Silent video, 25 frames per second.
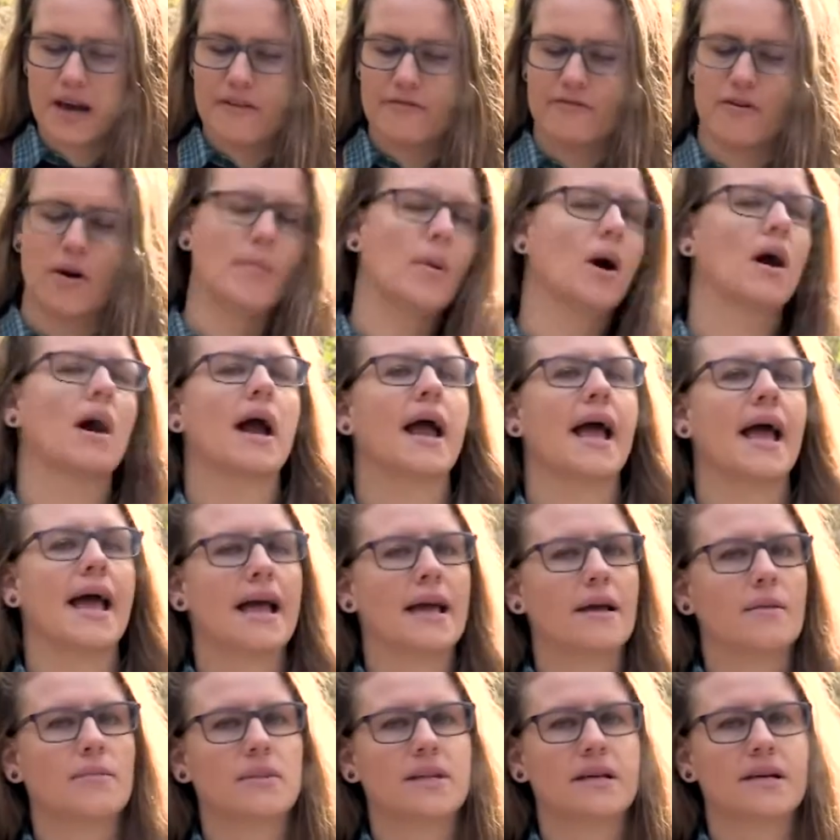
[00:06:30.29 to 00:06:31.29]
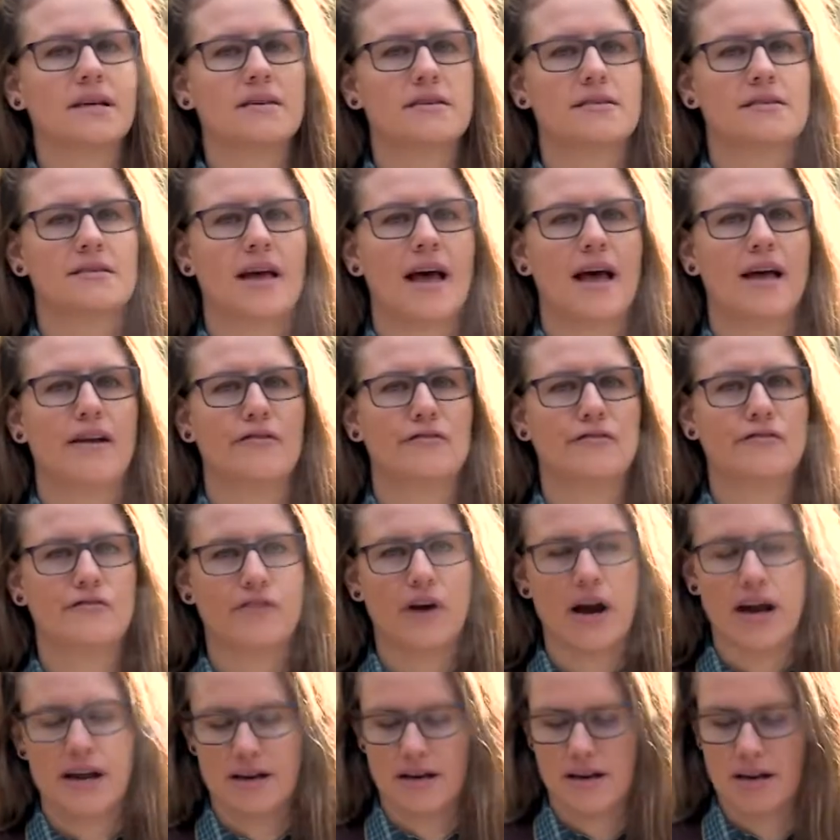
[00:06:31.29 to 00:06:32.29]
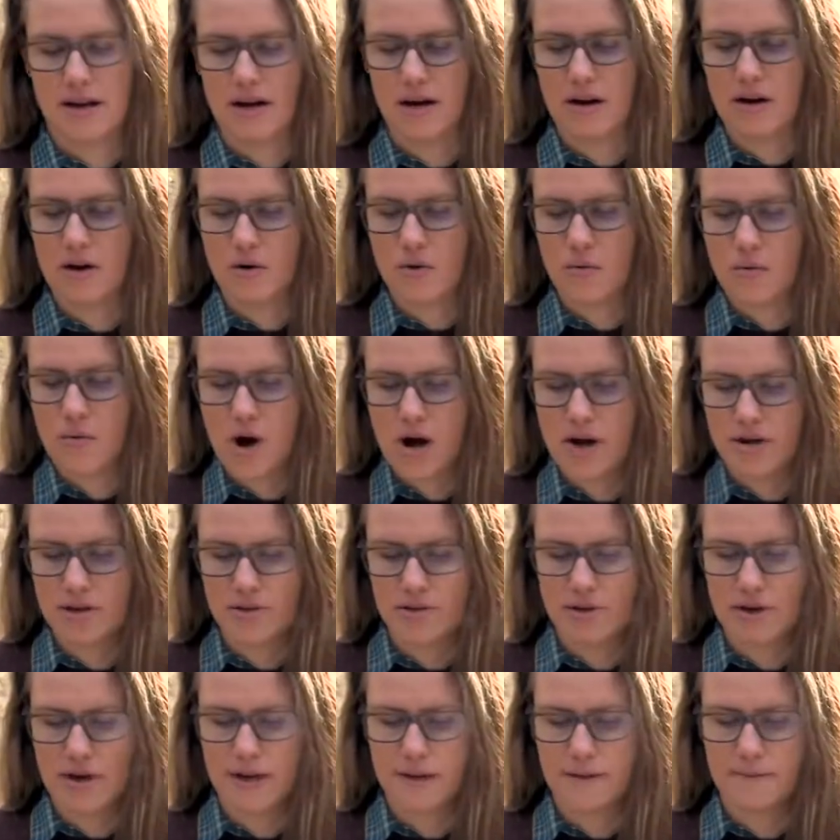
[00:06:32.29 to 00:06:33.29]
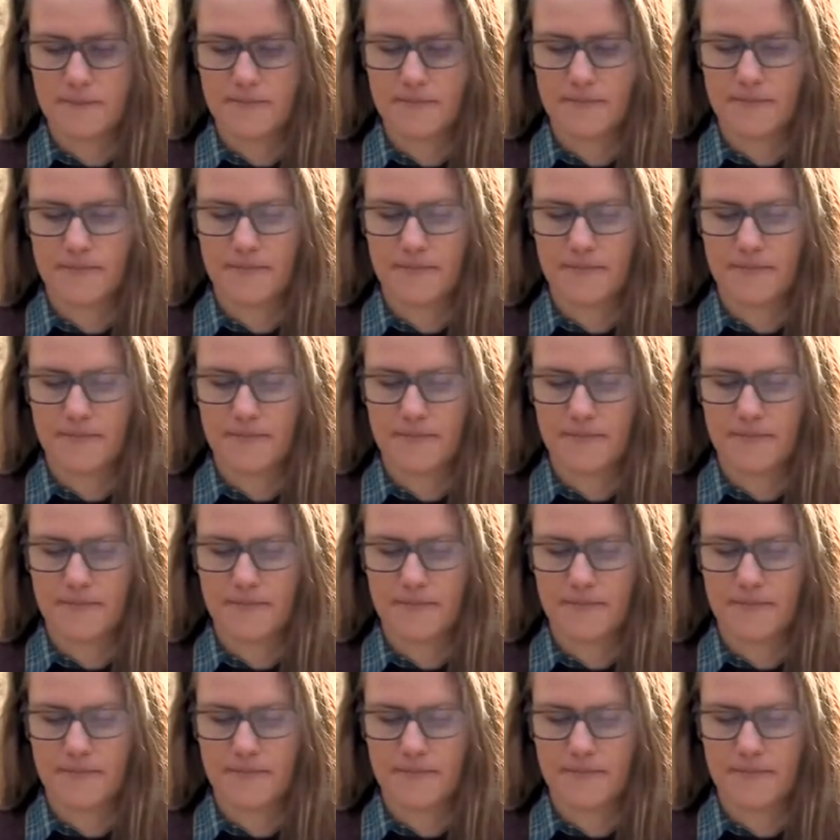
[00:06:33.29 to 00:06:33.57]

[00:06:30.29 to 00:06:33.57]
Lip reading: from our aimless and frightening wandering.